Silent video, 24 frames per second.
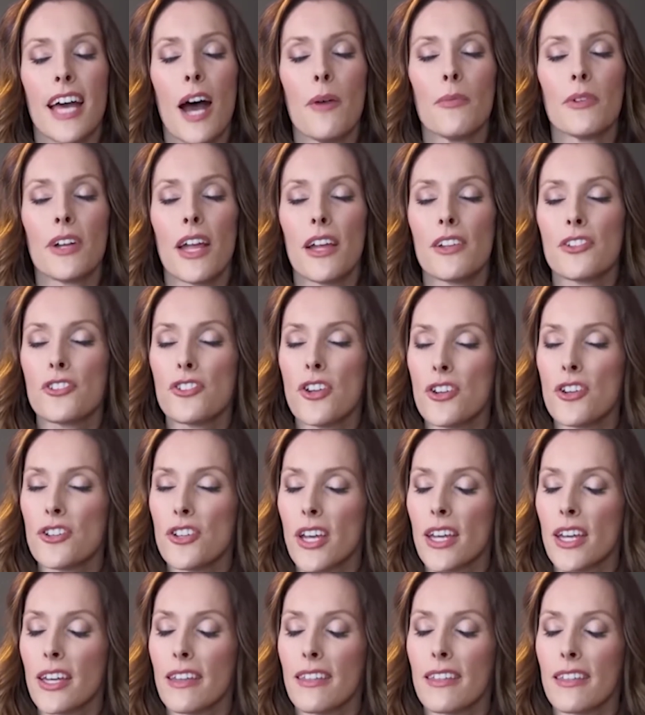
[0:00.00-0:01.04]
And we're not
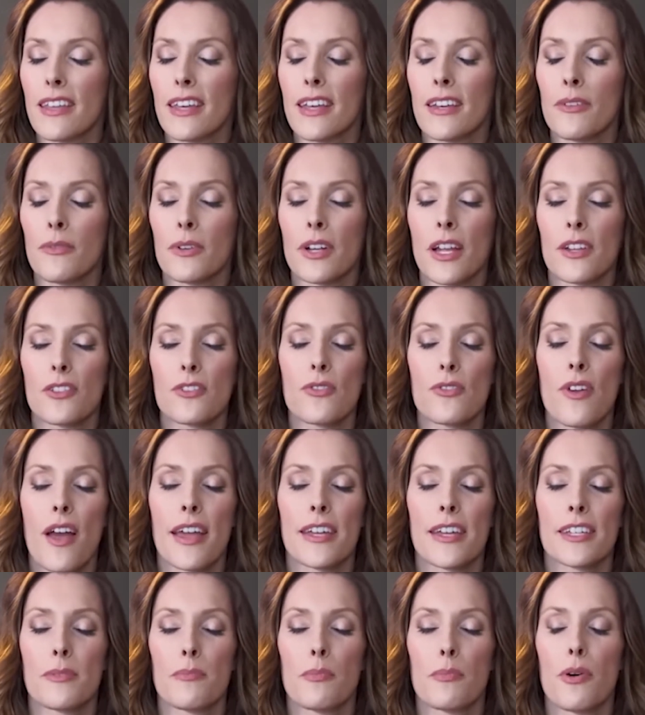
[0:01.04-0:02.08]
judging anything, we're not
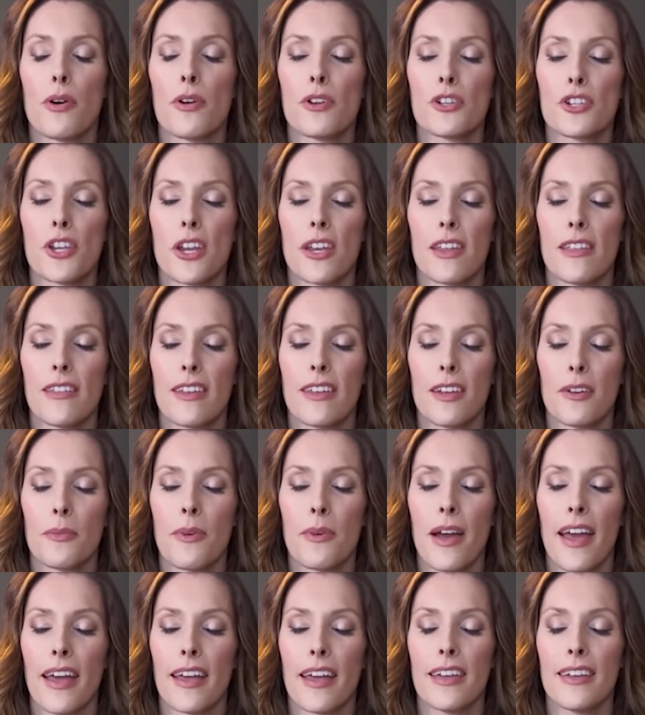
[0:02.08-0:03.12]
trying to push anything
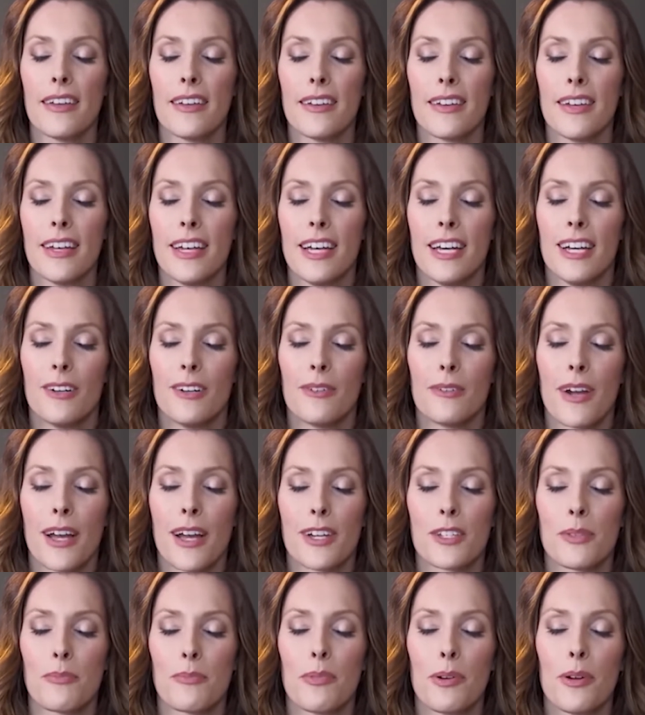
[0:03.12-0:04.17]
away. We're
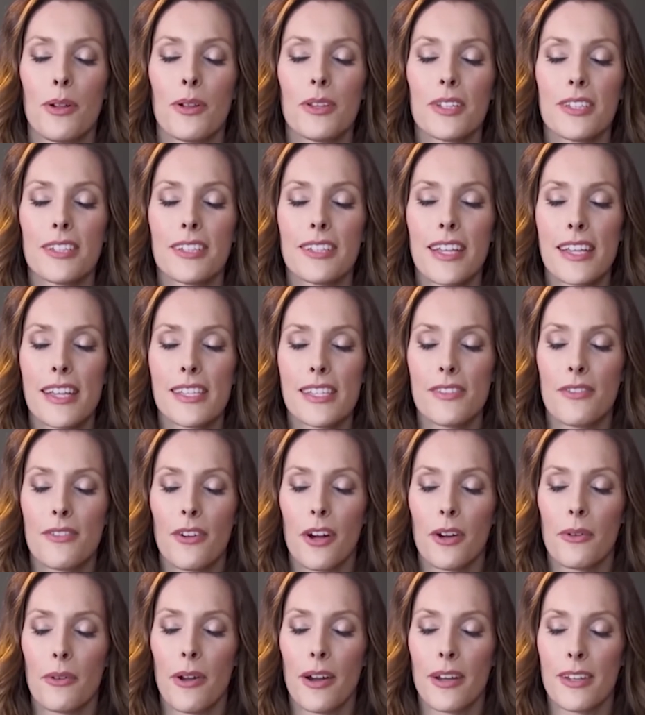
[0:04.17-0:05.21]
actually pulling the lens of
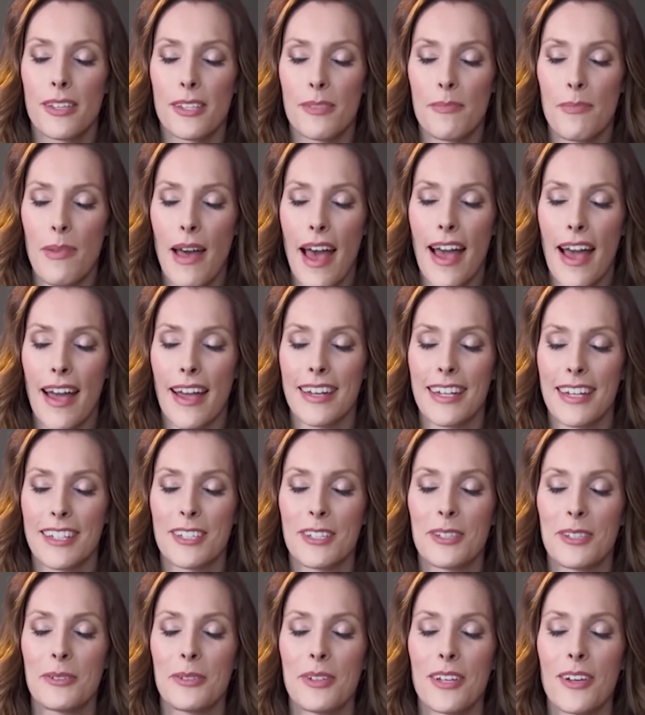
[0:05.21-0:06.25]
our awareness back and
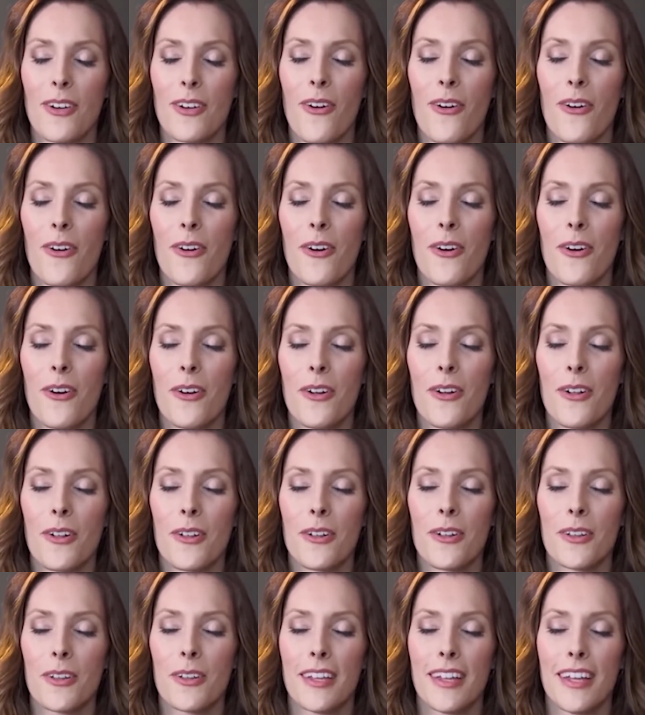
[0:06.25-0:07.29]
including
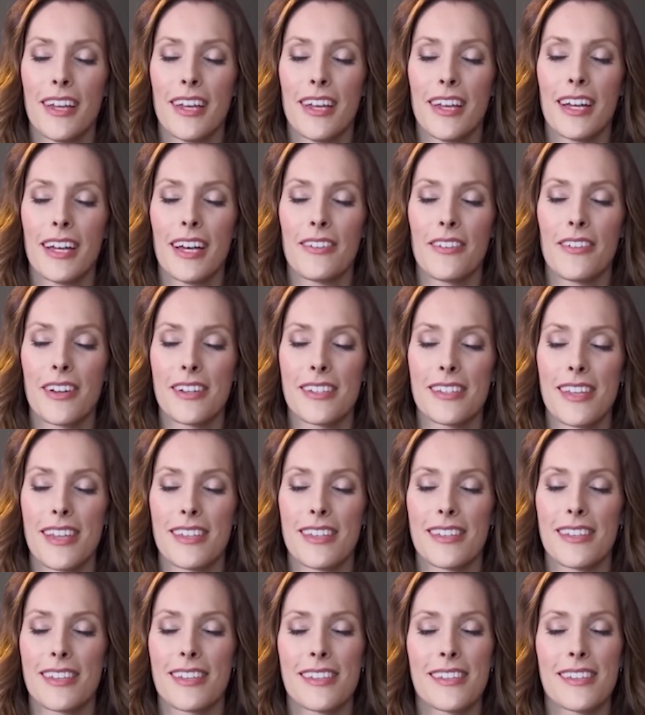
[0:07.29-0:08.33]
all of our
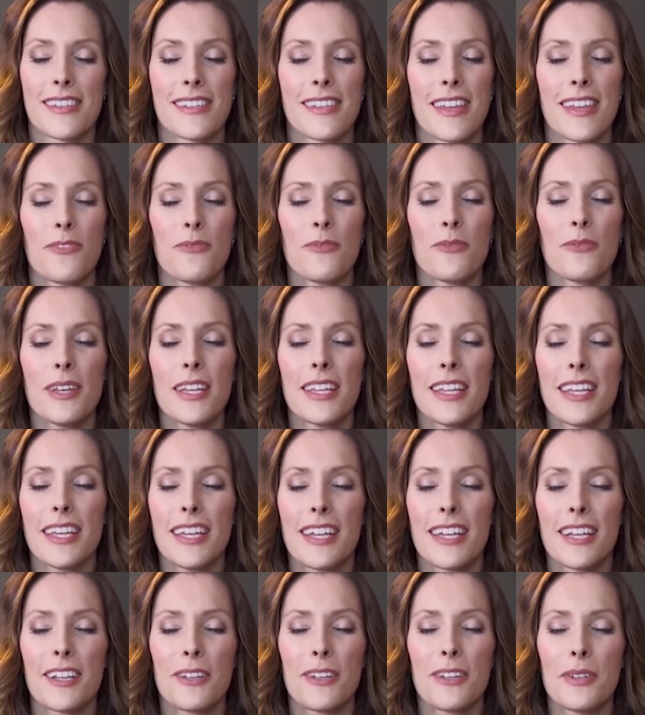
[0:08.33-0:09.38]
senses and really
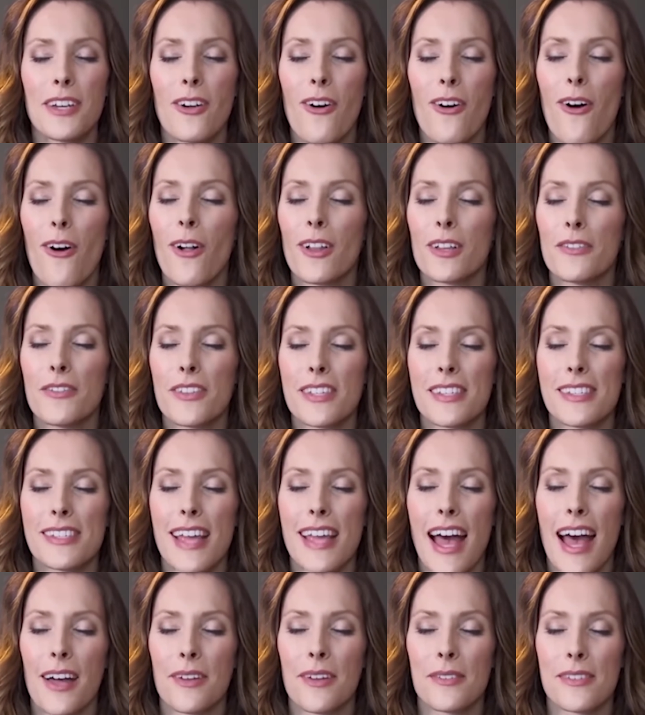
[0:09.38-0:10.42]
including all of the
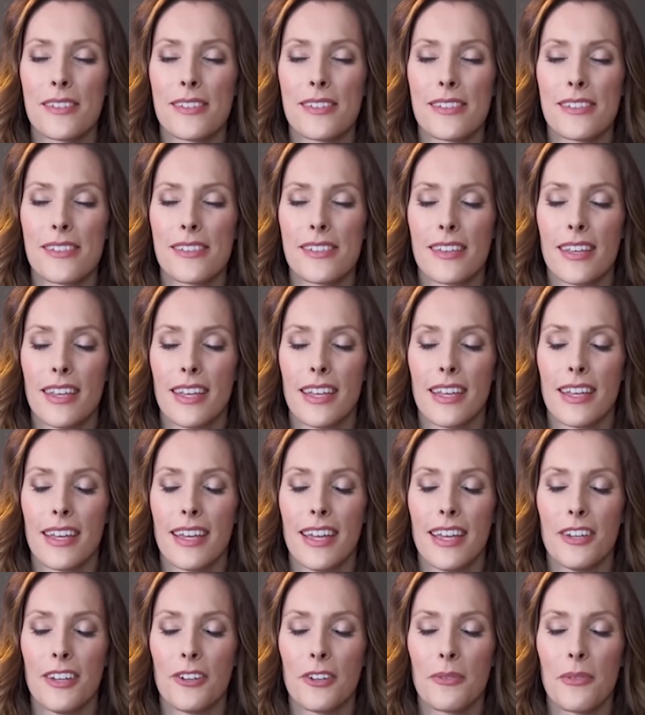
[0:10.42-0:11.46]
sounds
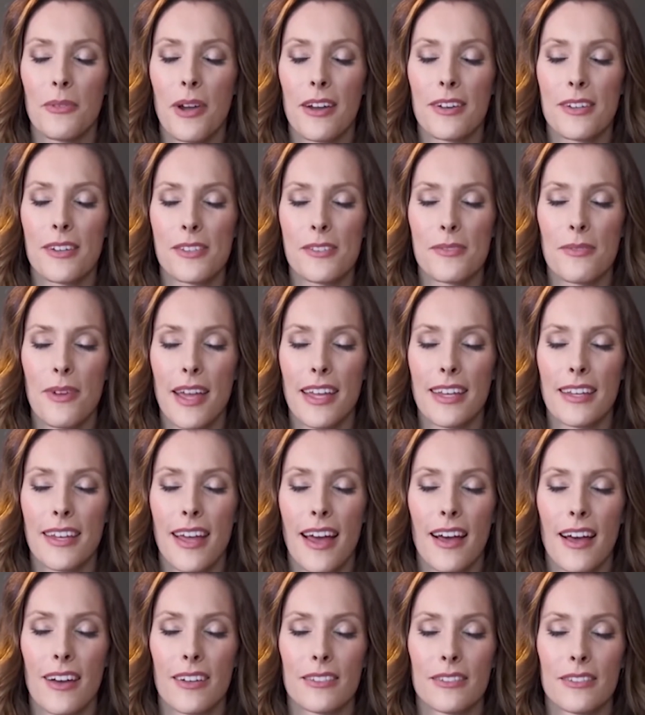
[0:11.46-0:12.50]
in your awareness right
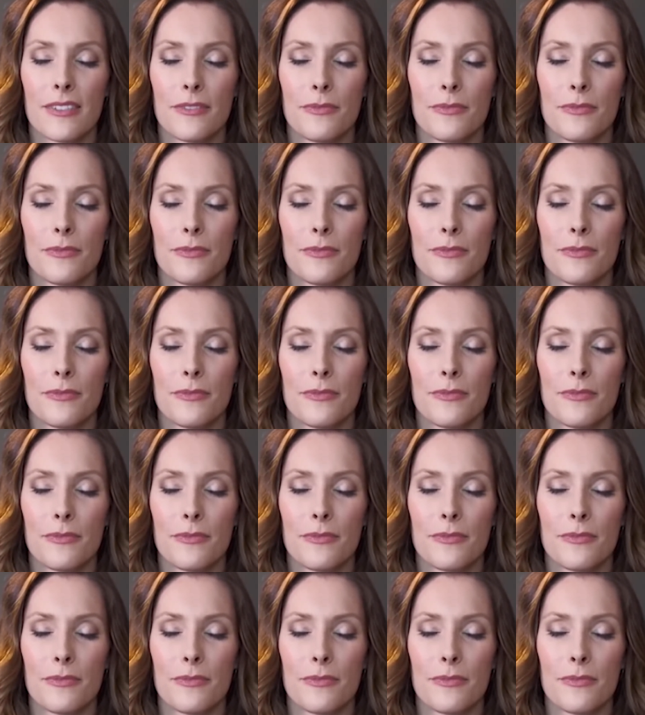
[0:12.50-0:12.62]
now.